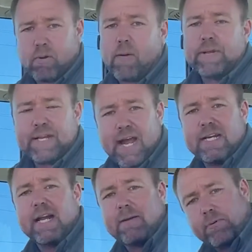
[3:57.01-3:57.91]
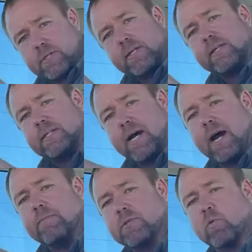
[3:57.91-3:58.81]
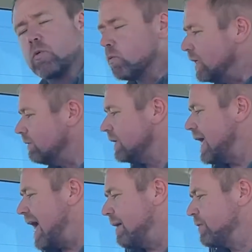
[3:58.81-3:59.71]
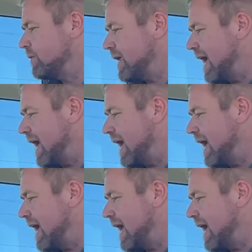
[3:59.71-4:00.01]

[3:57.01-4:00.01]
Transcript: probably 99% of the time. So we're really, really happy with the